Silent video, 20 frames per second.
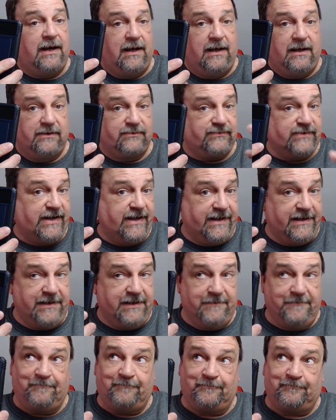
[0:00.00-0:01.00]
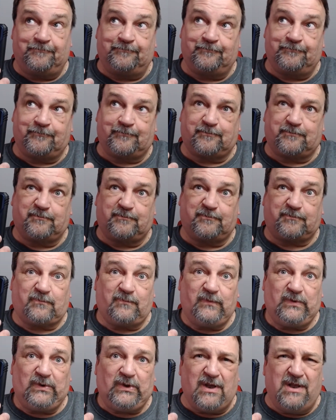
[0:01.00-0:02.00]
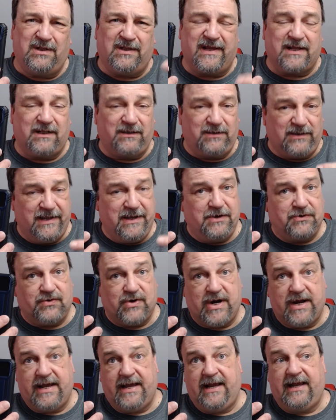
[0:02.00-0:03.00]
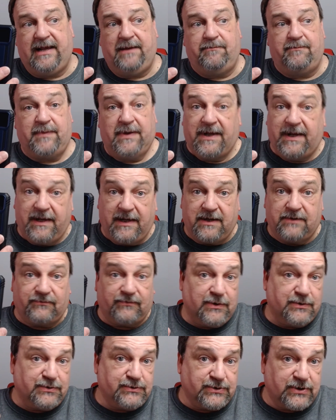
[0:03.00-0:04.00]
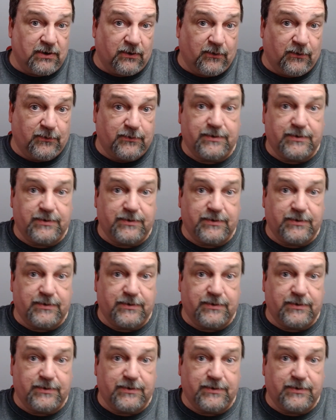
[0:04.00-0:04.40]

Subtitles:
Red, like a light gray, pink, rose gold.